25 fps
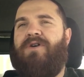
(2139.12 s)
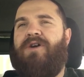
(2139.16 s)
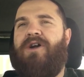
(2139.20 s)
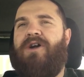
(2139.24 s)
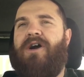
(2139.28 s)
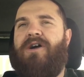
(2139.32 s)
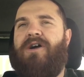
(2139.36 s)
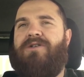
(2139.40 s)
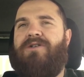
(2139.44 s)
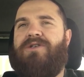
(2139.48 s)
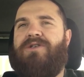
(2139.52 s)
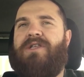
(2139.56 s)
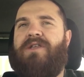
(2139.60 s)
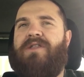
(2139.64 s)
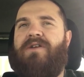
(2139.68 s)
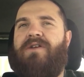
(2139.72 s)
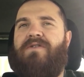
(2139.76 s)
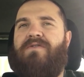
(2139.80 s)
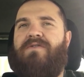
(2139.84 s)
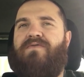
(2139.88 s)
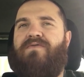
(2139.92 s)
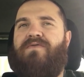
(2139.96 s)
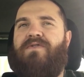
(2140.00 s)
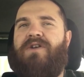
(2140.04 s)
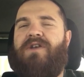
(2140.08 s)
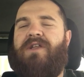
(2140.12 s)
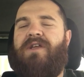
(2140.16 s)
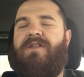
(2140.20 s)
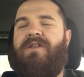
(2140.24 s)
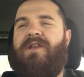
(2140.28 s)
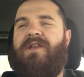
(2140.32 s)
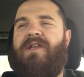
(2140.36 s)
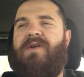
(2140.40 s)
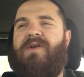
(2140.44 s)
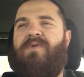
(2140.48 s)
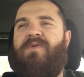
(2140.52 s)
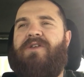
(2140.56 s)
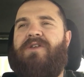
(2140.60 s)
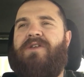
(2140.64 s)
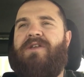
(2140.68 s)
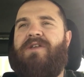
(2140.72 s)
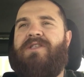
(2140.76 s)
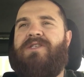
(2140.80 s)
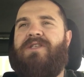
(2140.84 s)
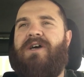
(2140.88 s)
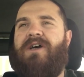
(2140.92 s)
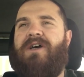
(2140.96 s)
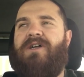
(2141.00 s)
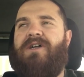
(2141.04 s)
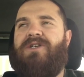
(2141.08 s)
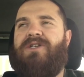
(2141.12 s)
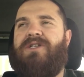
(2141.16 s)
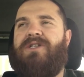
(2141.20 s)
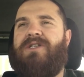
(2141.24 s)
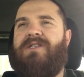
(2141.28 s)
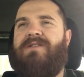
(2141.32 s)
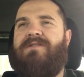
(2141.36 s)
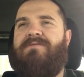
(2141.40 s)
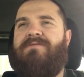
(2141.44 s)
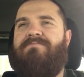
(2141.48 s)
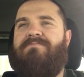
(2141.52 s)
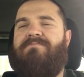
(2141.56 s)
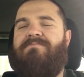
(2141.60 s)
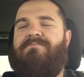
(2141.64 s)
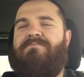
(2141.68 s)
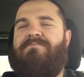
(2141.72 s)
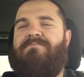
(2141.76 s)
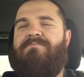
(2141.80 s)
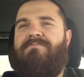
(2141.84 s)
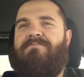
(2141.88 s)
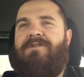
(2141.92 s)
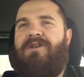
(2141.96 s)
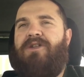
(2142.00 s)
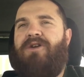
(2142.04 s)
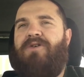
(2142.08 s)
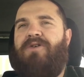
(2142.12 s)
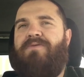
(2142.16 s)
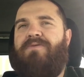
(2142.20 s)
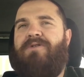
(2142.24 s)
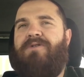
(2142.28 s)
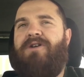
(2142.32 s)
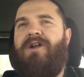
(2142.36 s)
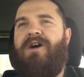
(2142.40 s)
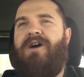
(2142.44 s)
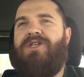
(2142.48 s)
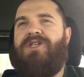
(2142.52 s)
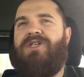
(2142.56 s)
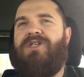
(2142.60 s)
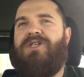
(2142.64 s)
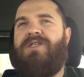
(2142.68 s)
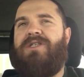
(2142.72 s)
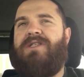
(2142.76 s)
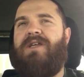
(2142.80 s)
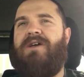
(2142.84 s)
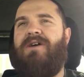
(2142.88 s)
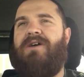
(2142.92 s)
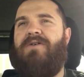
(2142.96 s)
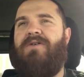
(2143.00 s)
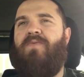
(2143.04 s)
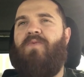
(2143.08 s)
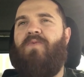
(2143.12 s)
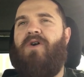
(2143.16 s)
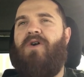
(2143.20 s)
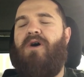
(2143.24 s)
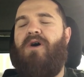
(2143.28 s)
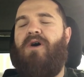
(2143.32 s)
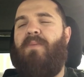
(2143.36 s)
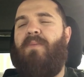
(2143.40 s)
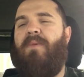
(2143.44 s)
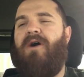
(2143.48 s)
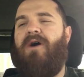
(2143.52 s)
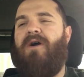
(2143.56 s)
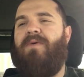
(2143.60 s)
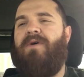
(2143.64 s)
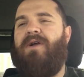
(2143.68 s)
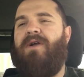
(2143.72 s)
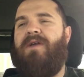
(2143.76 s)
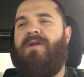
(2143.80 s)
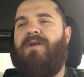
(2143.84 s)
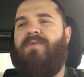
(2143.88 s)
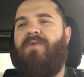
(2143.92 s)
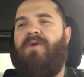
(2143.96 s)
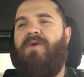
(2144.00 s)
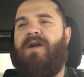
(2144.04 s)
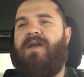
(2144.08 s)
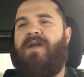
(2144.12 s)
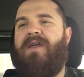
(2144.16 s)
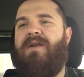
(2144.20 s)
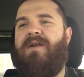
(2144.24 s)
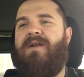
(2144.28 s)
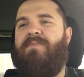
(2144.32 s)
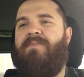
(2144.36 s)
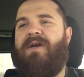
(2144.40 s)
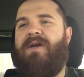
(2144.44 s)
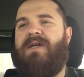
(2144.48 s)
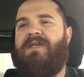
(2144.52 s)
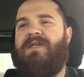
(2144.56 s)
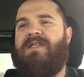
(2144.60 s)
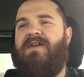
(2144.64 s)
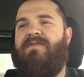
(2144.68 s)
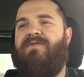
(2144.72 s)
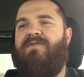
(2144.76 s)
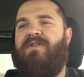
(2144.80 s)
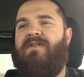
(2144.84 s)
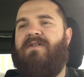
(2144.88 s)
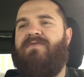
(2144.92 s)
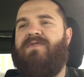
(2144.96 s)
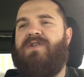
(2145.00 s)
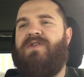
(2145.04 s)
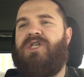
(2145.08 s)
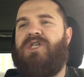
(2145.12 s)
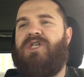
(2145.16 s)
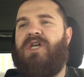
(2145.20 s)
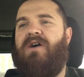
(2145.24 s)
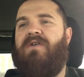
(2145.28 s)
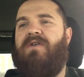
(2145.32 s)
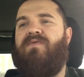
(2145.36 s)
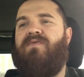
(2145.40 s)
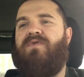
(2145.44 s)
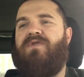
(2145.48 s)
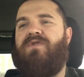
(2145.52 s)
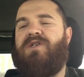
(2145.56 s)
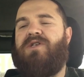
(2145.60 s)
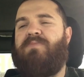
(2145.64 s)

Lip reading: in regards to their fertility. It's not just, you're not just a Walmart where you can walk in and pick stuff off the shelf.